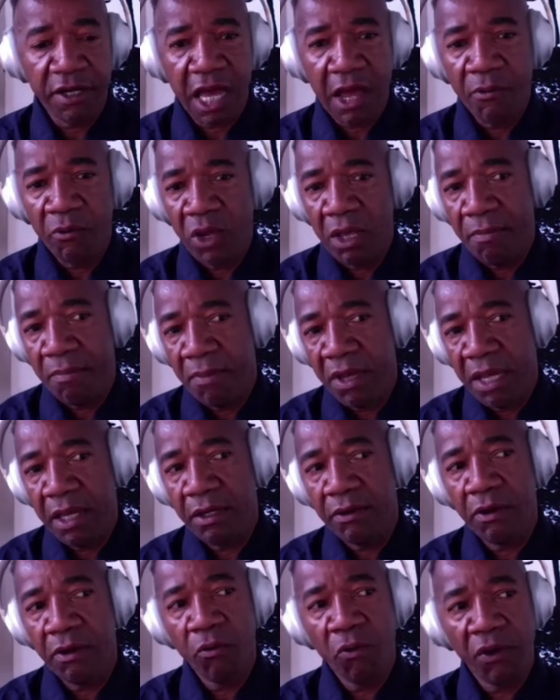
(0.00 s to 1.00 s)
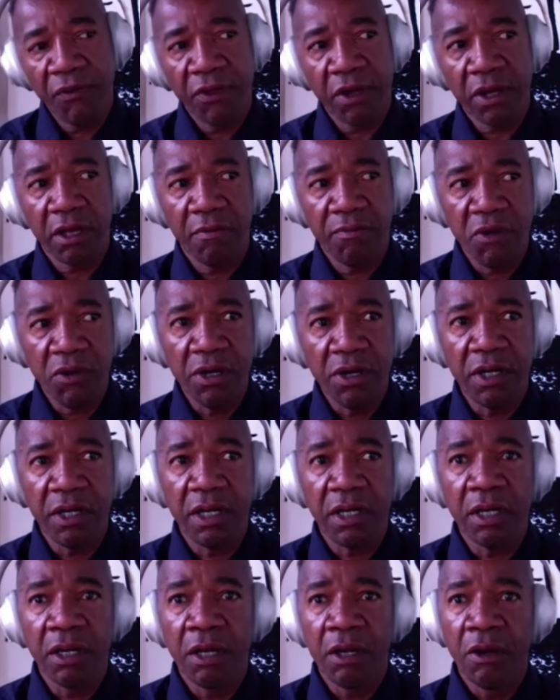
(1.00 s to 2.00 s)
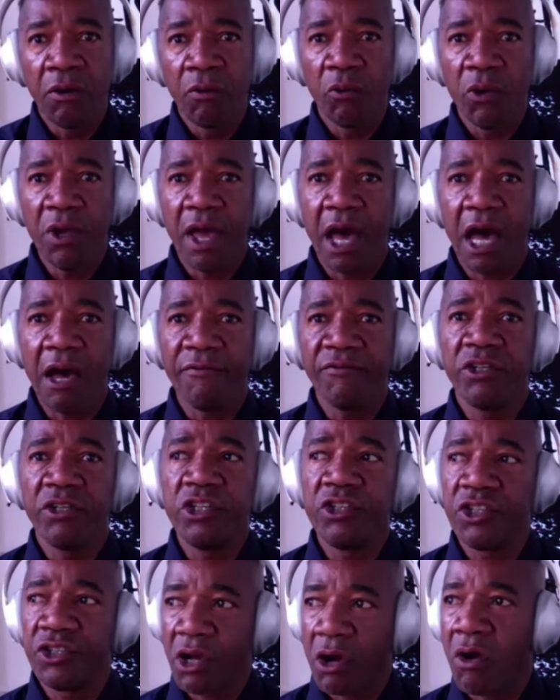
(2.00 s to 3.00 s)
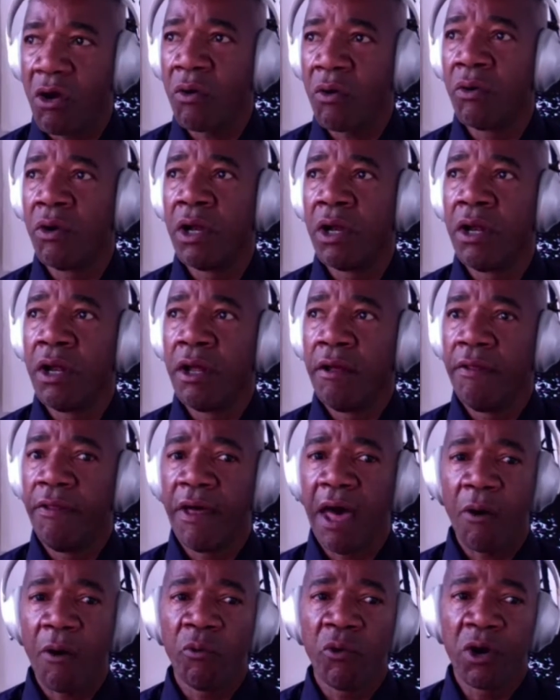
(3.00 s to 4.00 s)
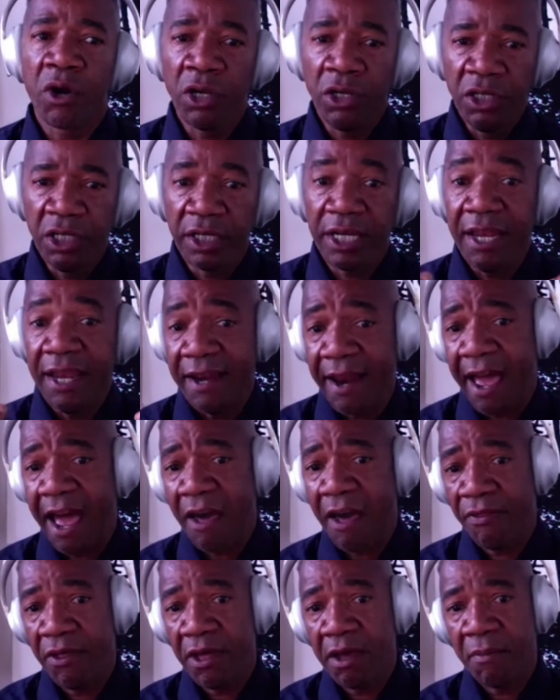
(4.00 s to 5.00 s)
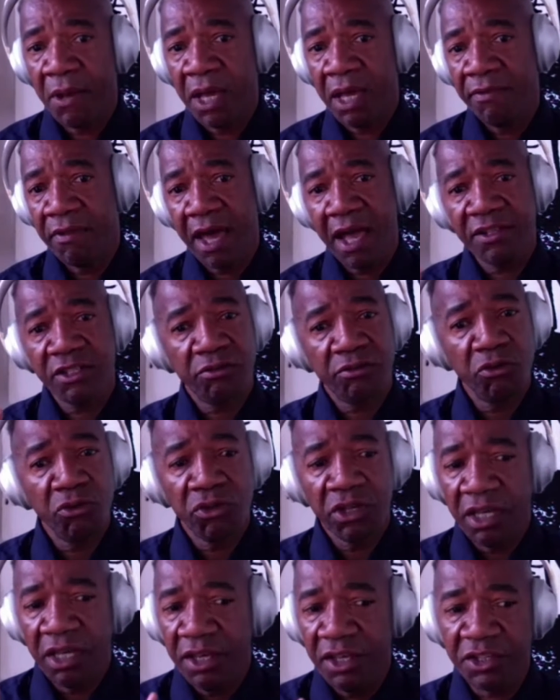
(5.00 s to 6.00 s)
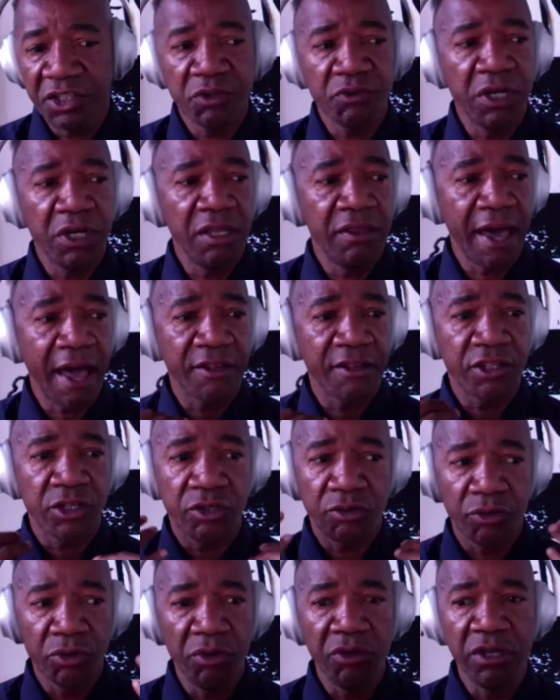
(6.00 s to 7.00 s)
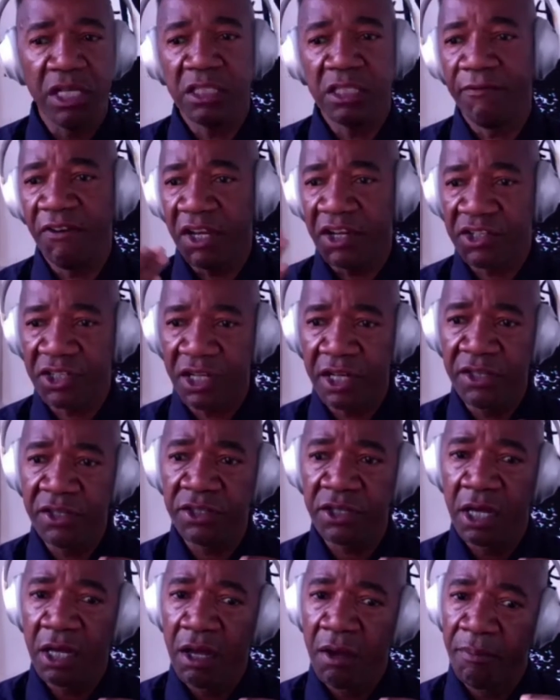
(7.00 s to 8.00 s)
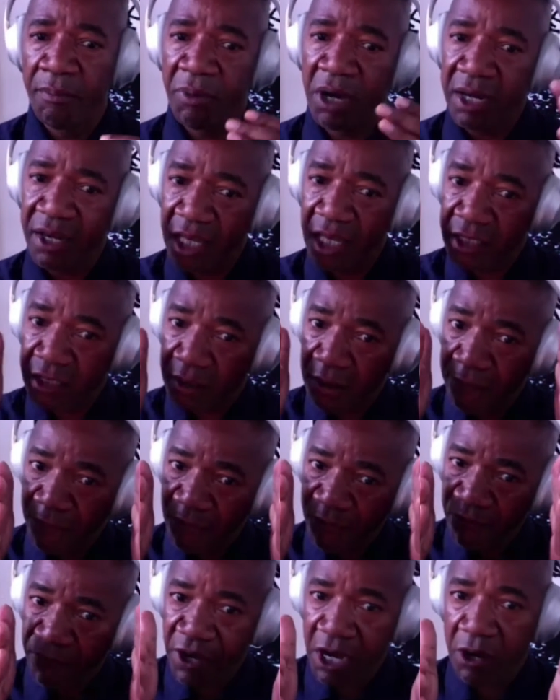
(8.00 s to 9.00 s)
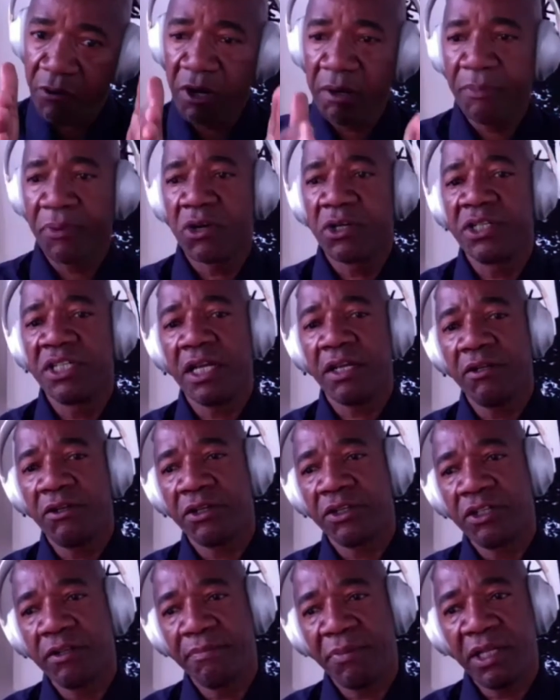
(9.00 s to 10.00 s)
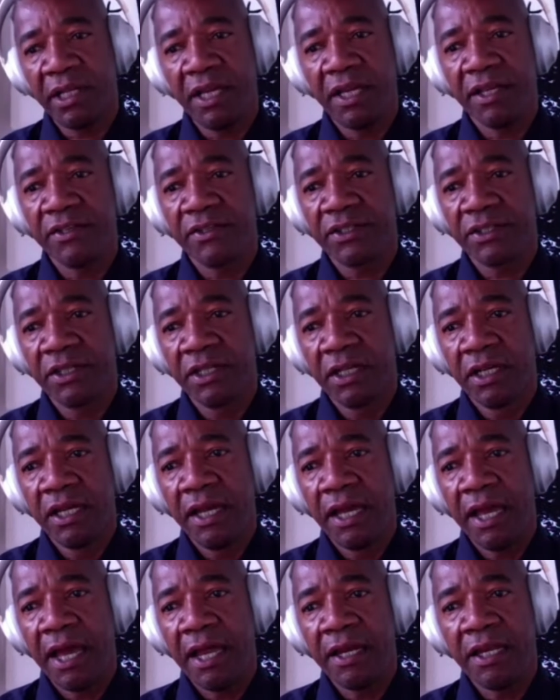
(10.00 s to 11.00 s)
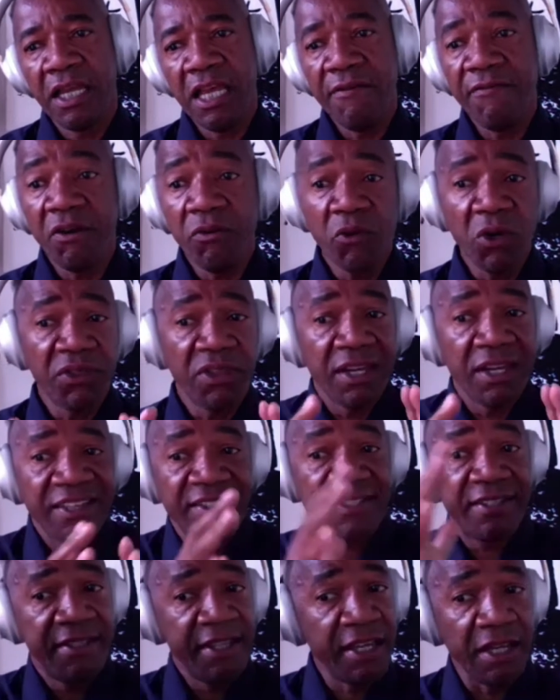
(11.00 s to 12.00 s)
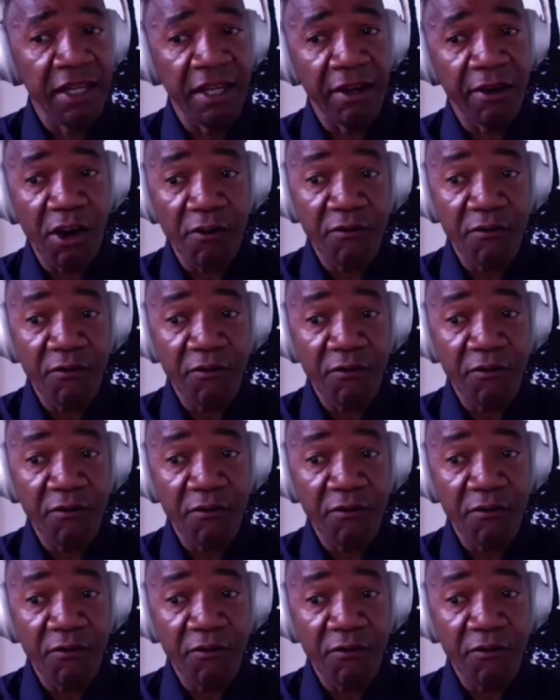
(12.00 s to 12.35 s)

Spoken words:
we meet with the community, we have to show that we're looking at them, and that's through the history, that's through these fictions, but it's very particular to place. And even within a city,